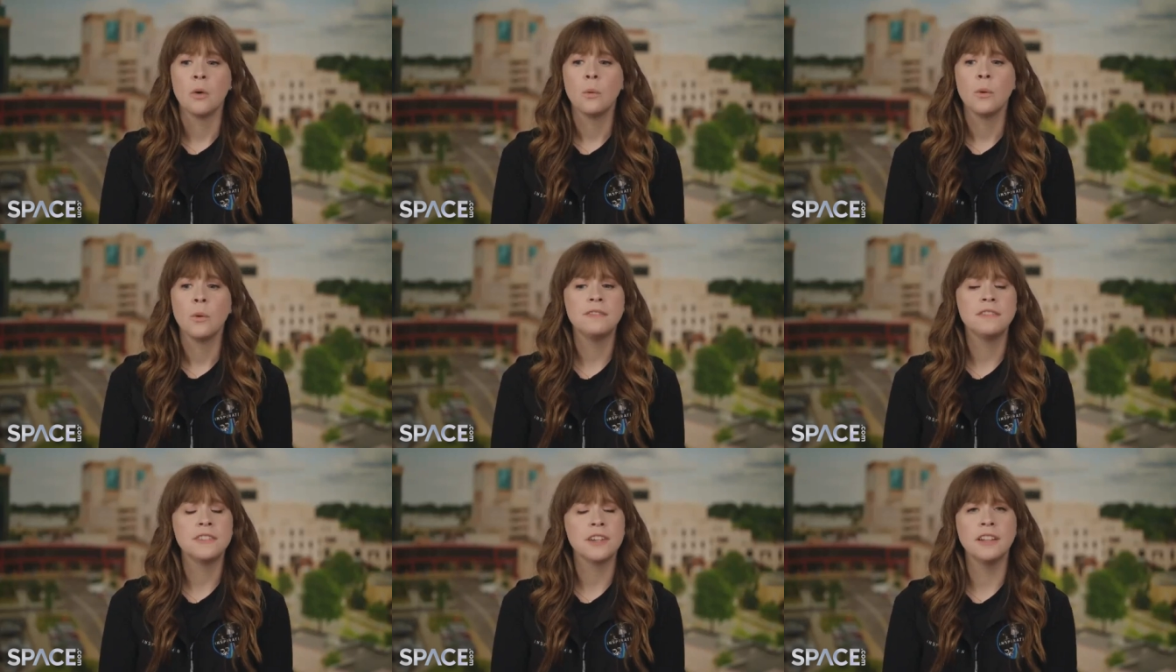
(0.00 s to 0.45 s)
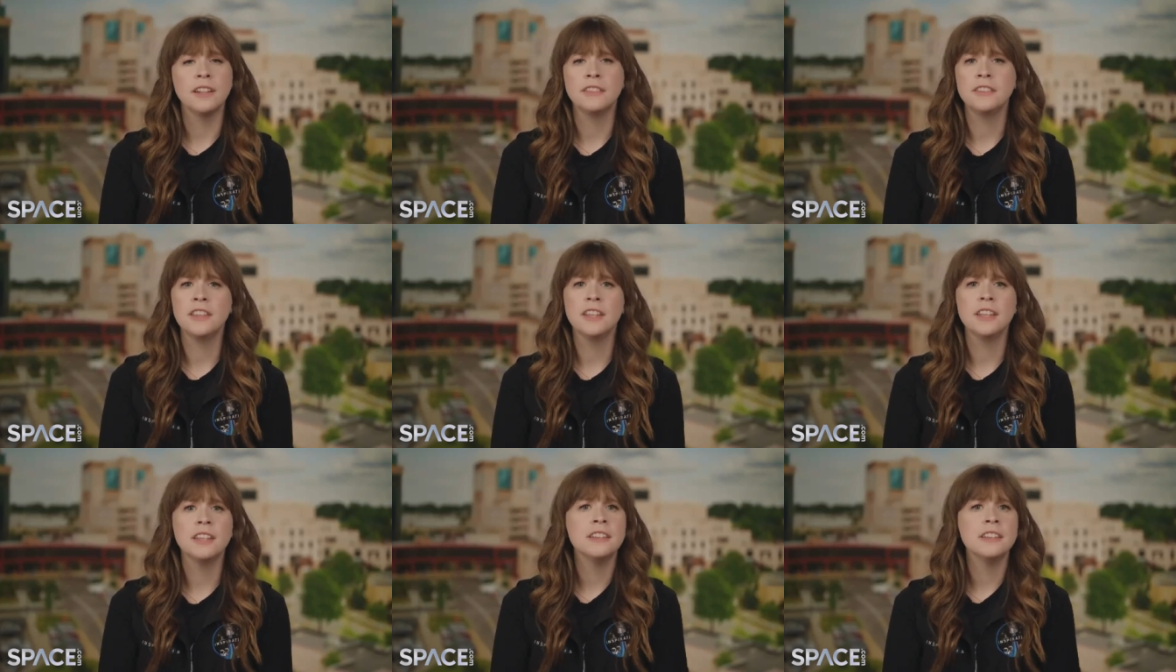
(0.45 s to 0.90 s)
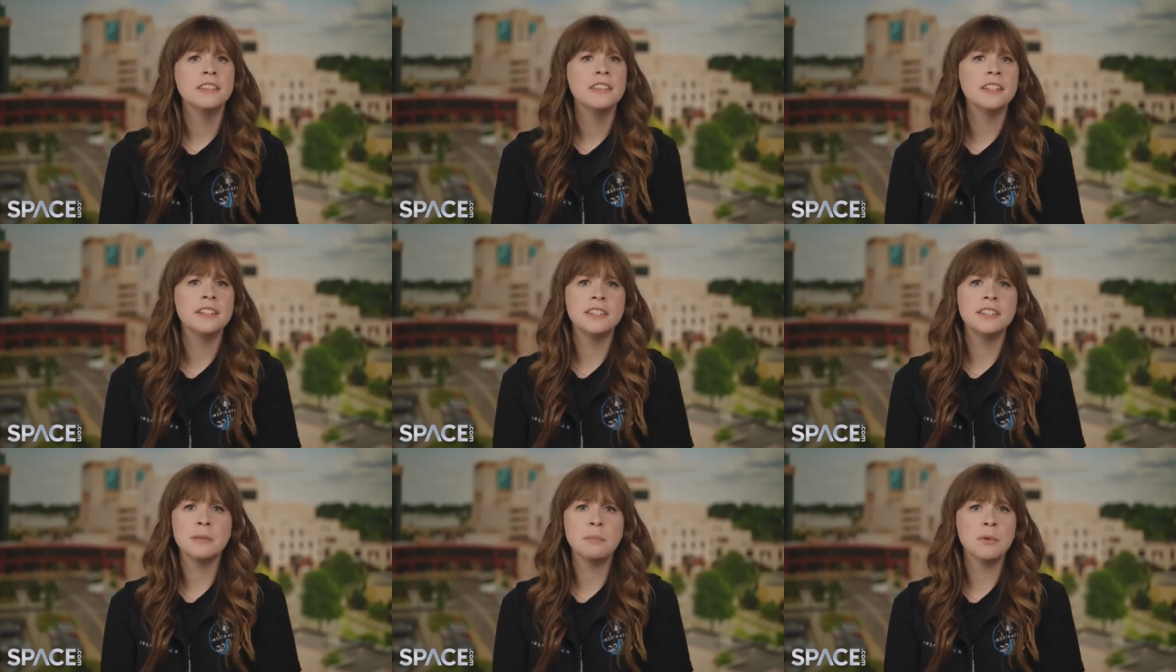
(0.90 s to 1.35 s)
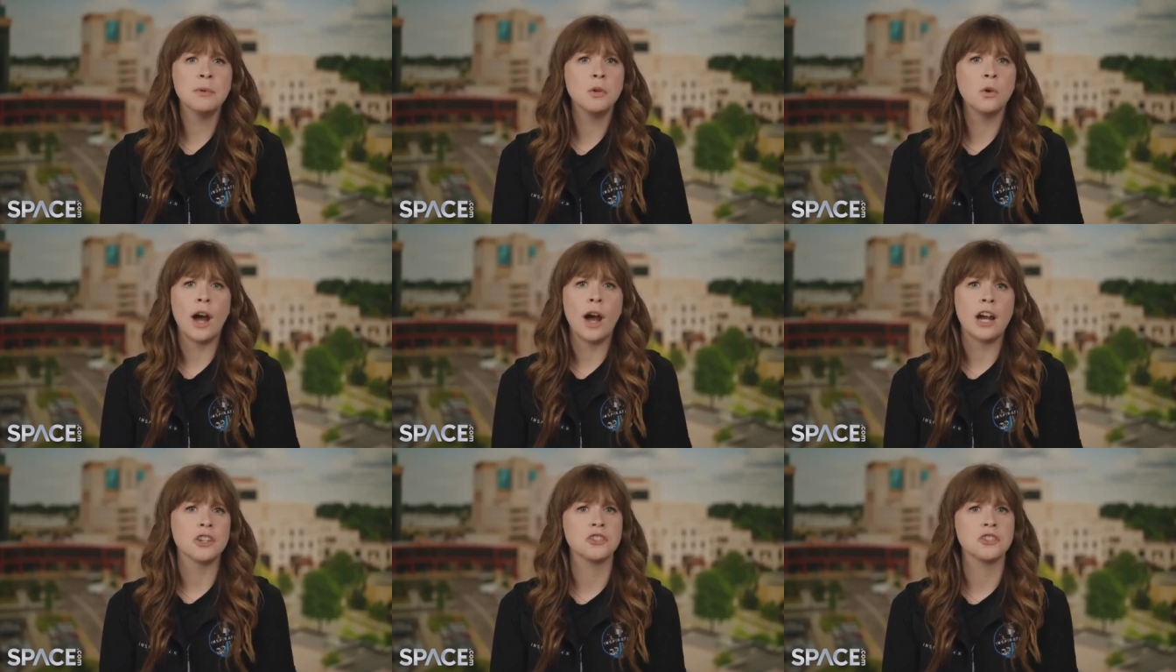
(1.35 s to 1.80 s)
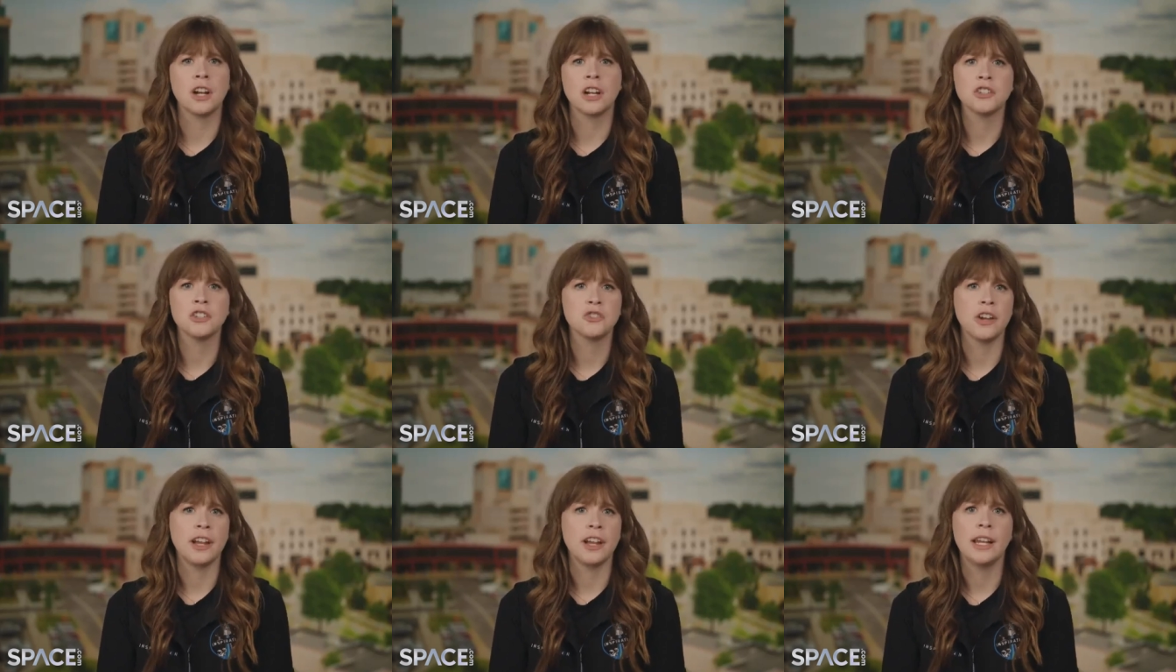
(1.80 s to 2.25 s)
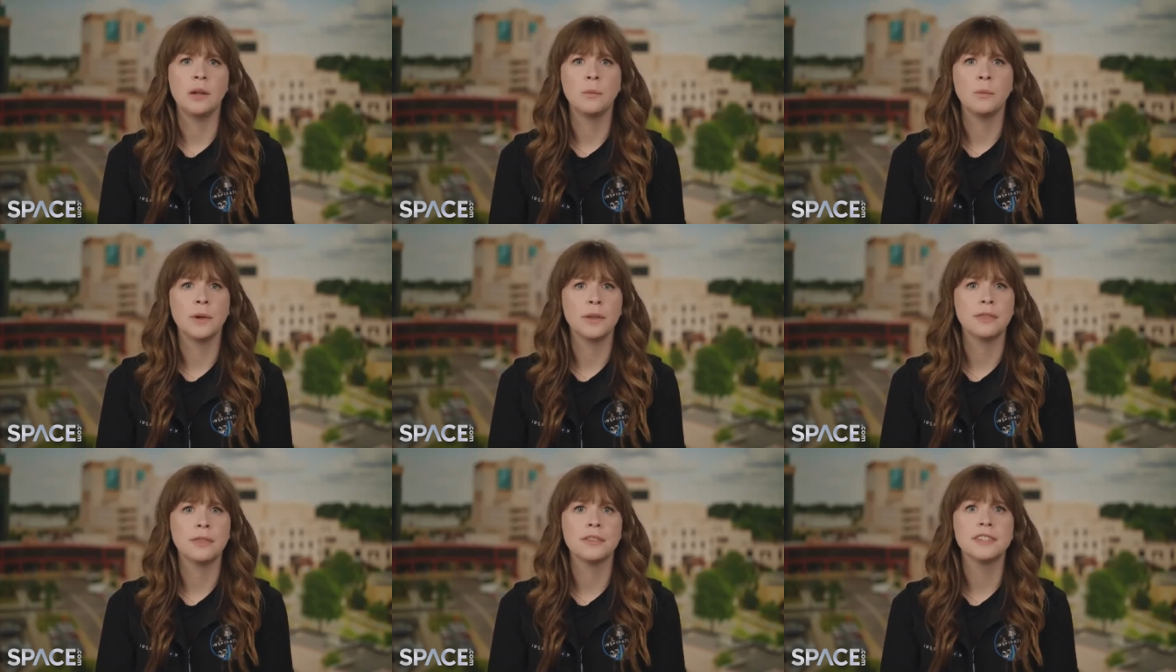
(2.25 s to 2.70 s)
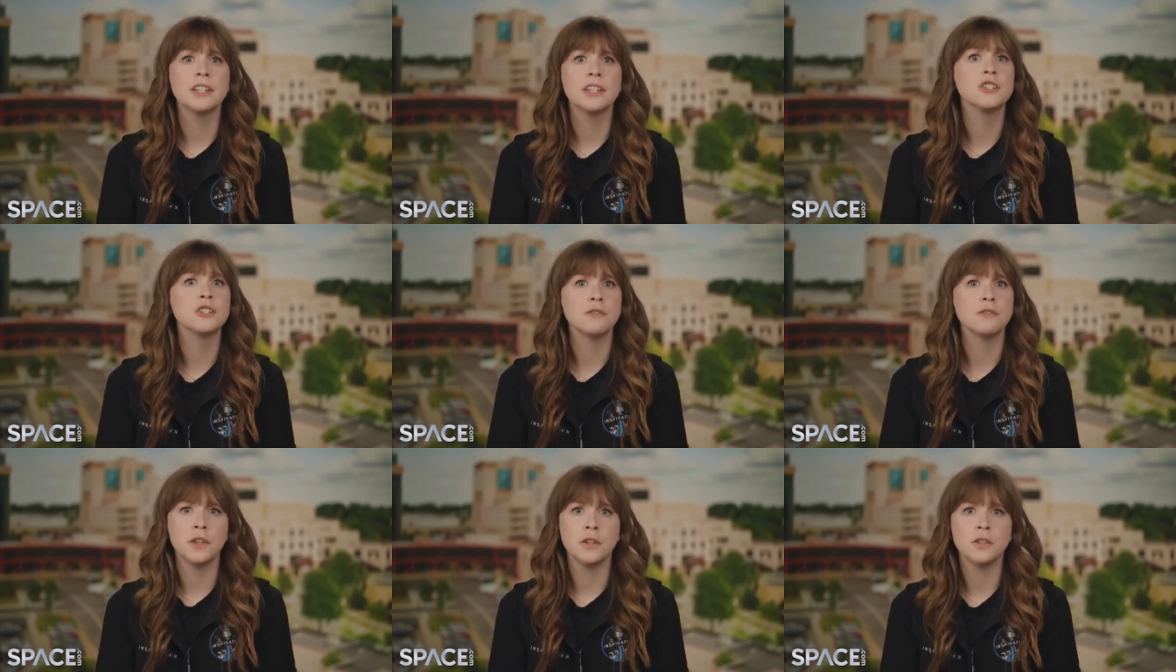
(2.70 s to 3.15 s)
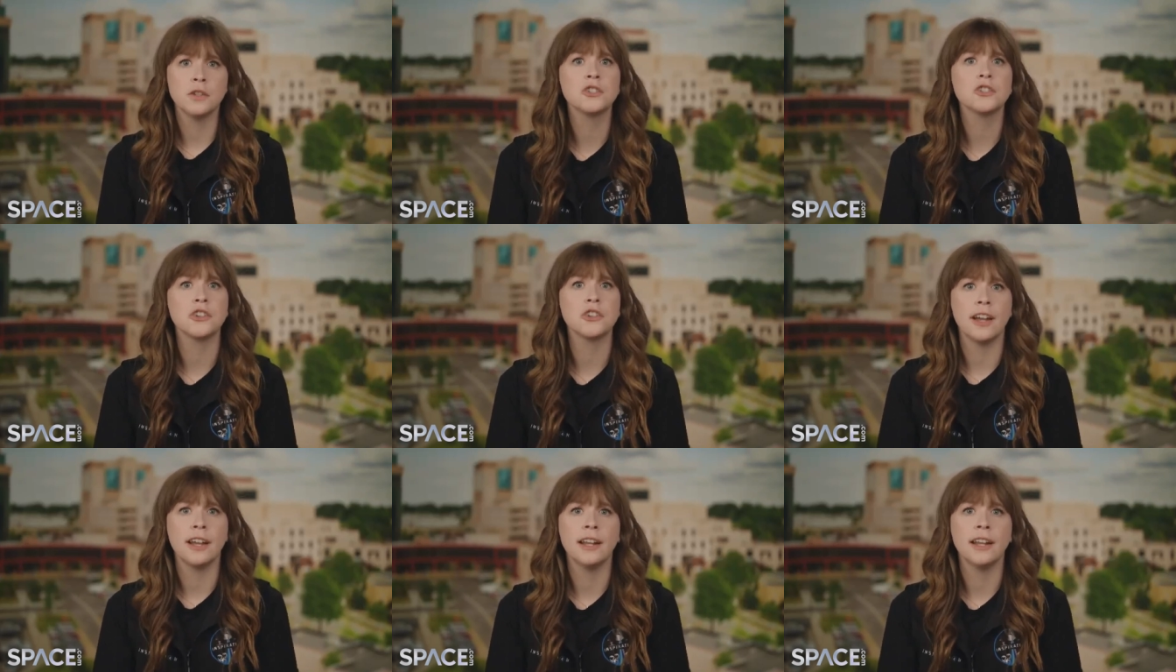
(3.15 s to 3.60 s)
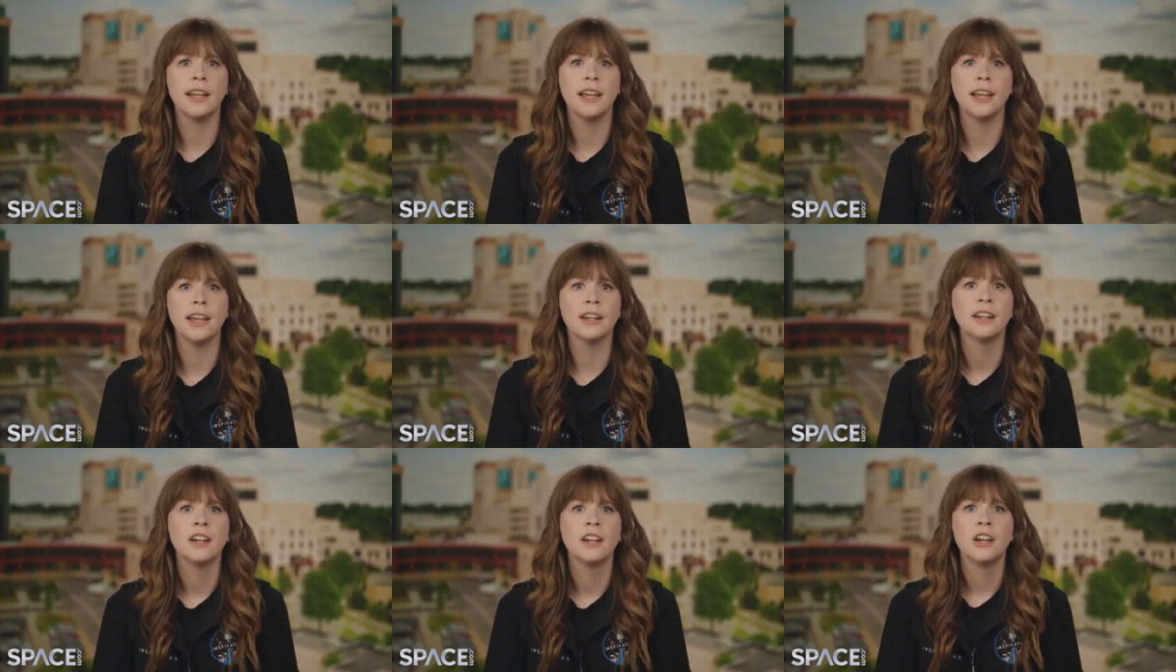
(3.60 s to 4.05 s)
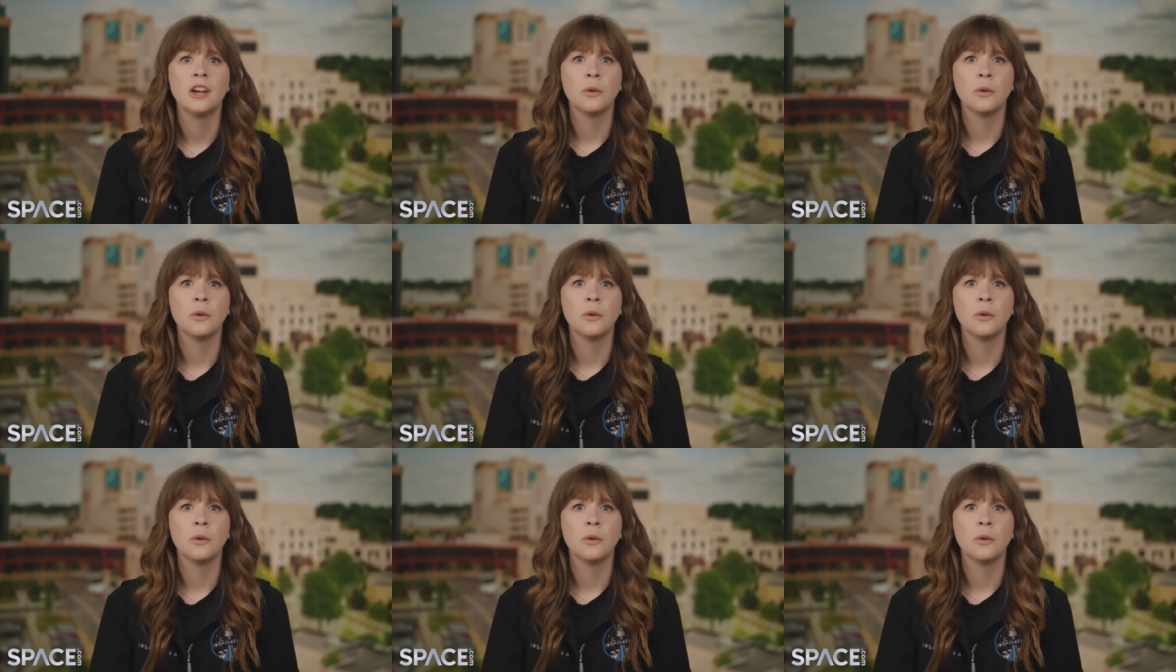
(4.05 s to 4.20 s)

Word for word: we've done the, the typical astronaut training with centrifuge training.